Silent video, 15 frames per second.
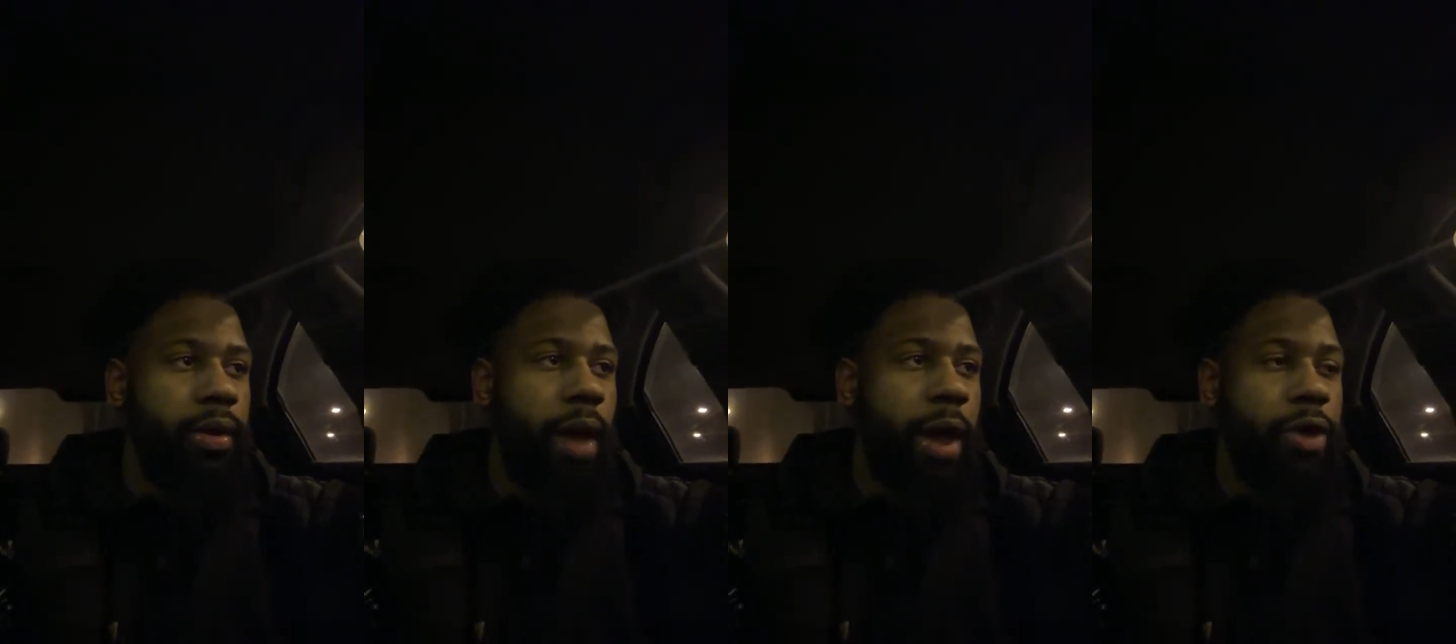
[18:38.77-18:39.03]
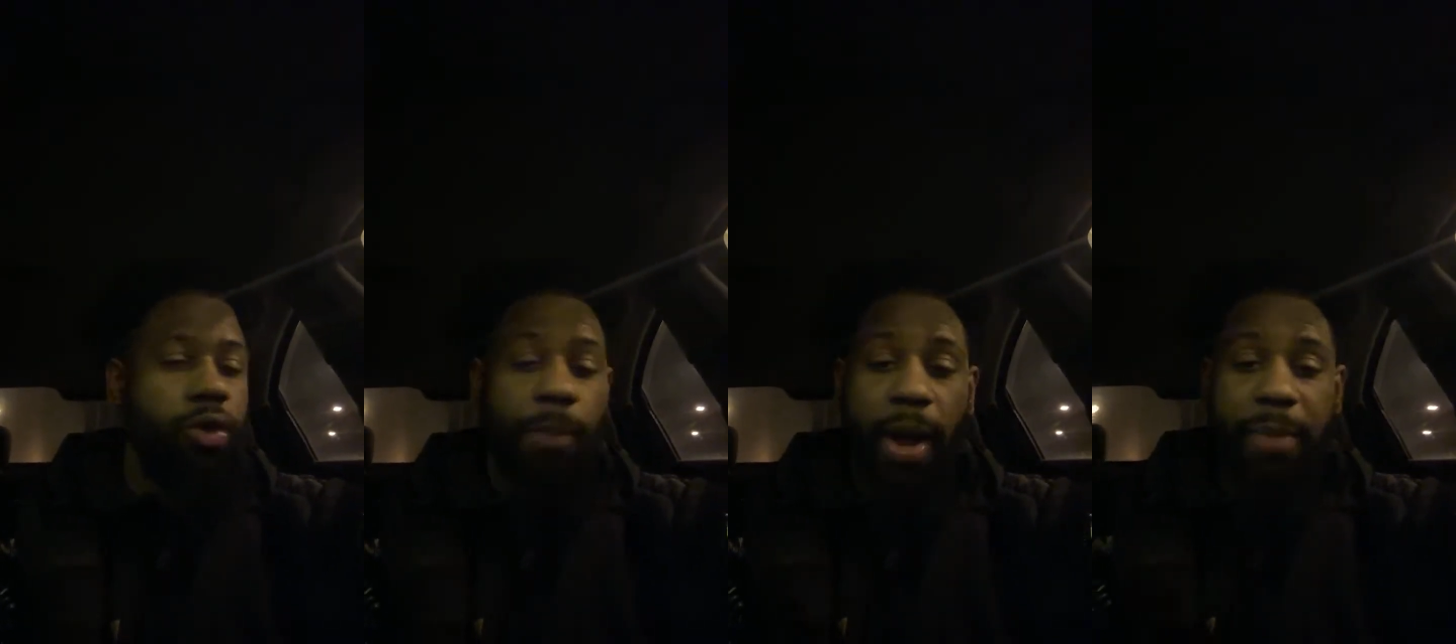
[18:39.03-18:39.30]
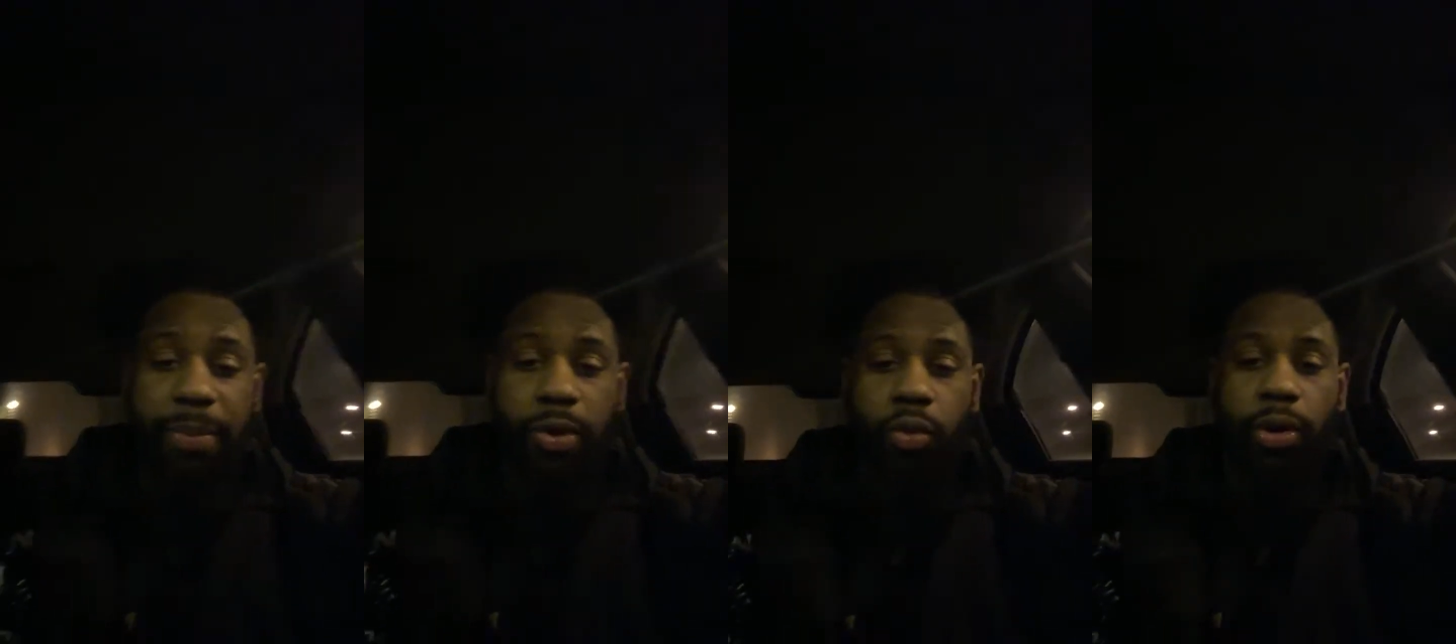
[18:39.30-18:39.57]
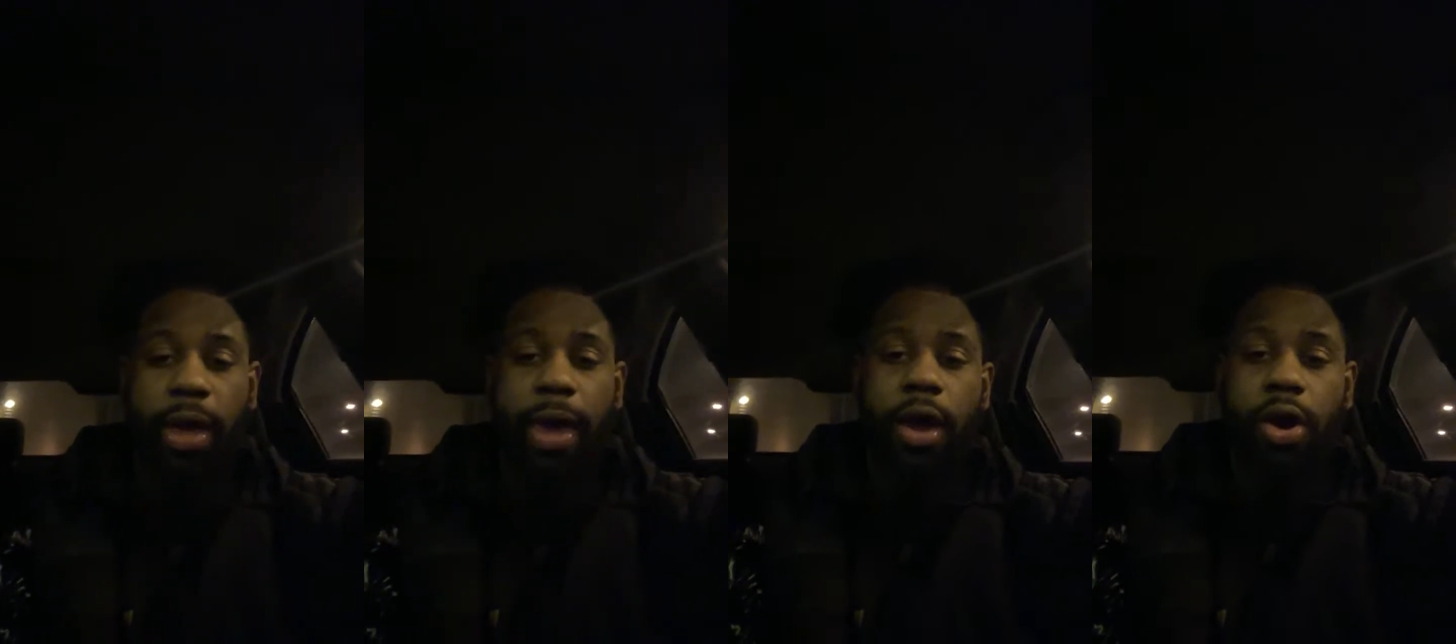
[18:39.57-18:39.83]
and you might be
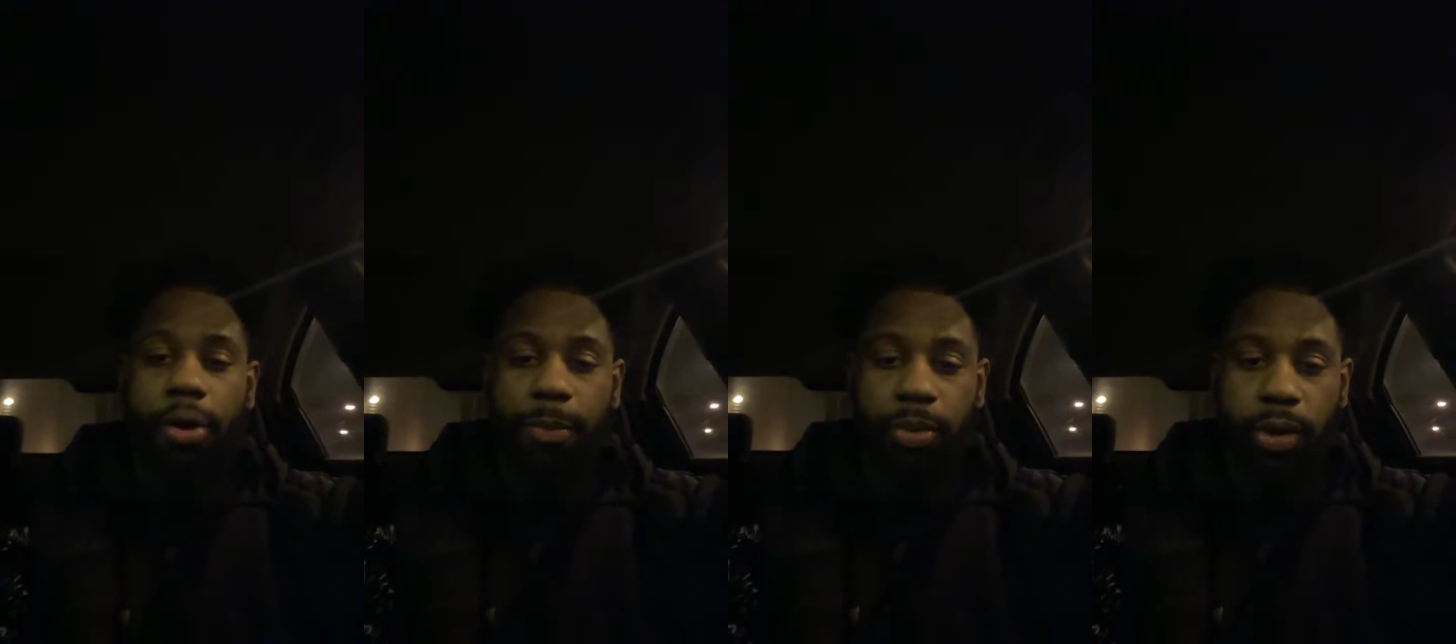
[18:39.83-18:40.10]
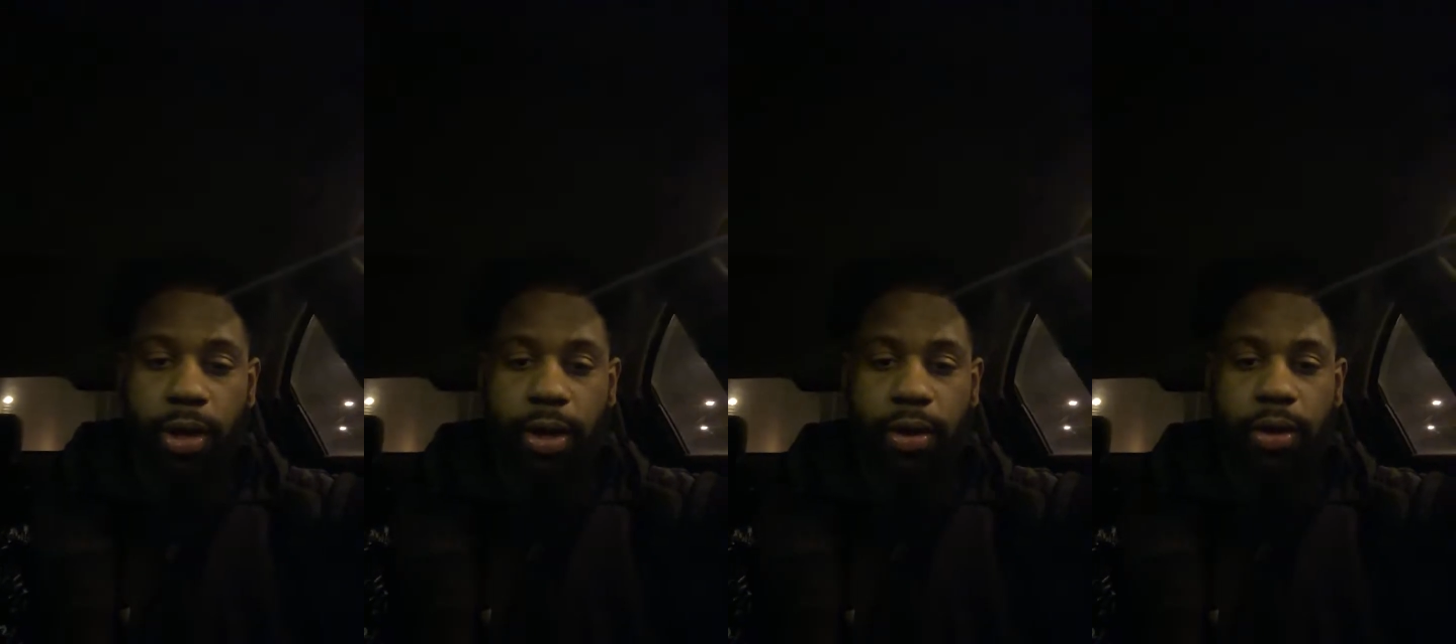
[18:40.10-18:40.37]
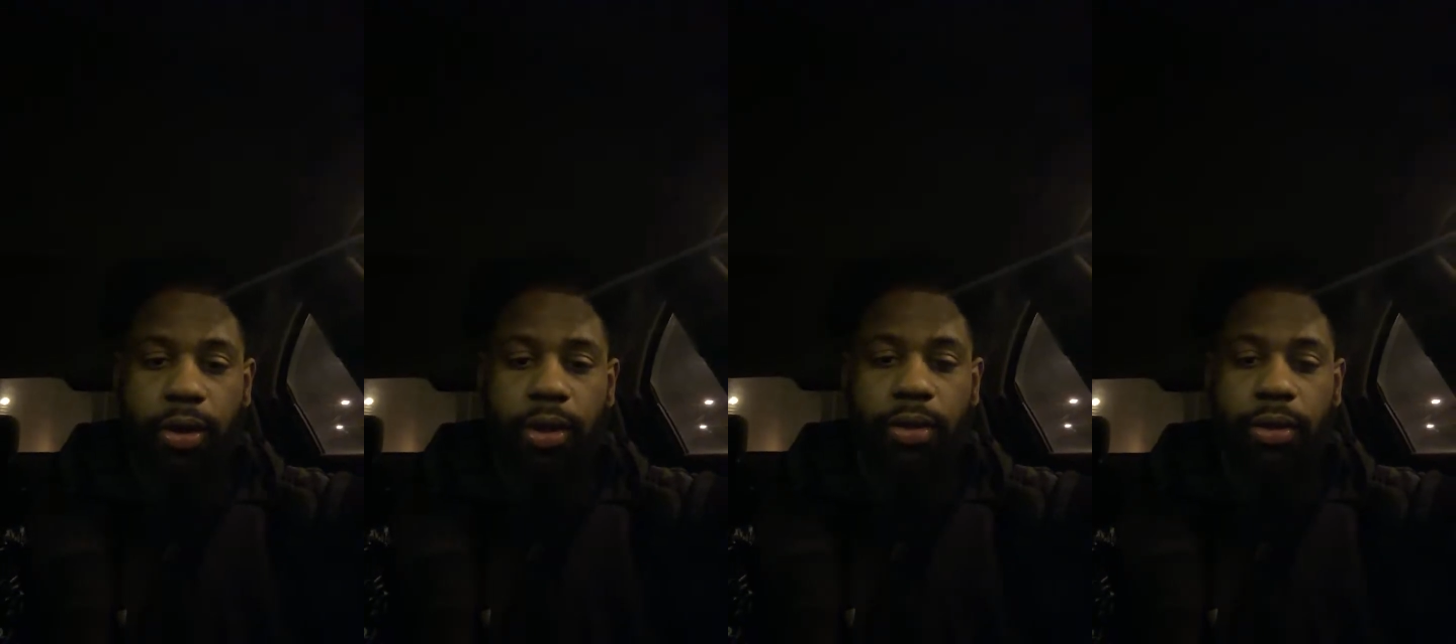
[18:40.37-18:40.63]
on an airplane.